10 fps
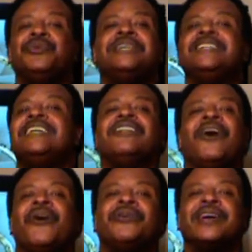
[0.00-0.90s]
we need
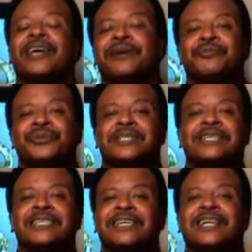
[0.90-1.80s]
all the help we
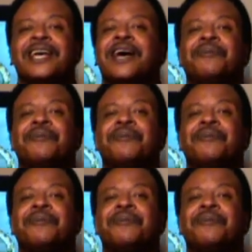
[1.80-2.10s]
can get.